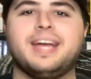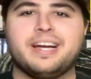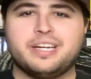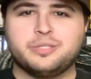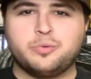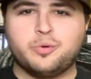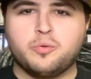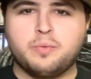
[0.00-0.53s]

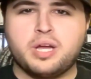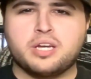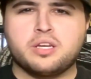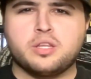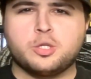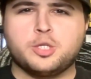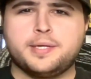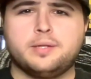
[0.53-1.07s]
guys, welcome back to
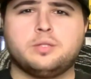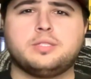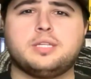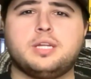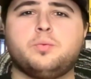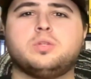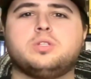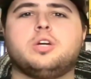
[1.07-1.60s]
the channel.
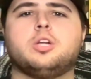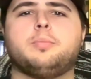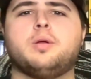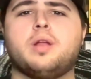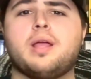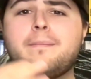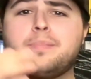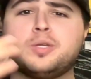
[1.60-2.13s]
Today we're talking
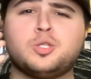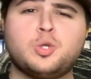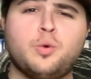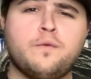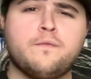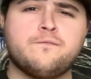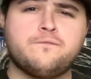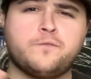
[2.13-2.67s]
about
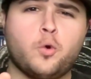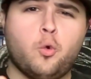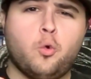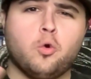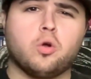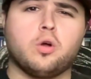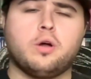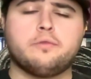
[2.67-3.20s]
episode
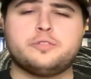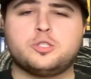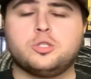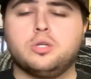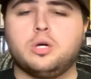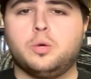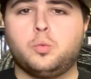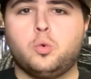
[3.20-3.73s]
4 of
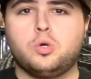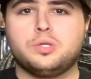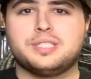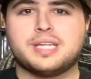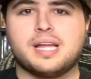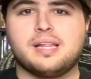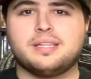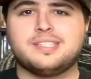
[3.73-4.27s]
Star Wars
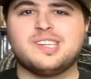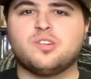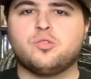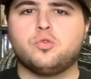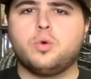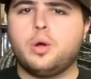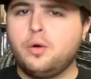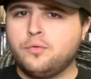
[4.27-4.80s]
Skeleton
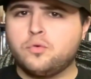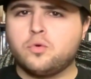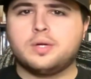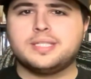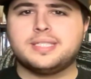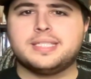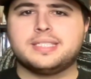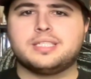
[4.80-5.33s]
Crew over
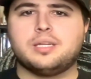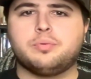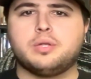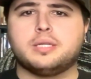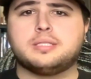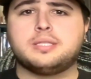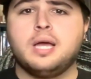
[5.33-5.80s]
on Disney+. I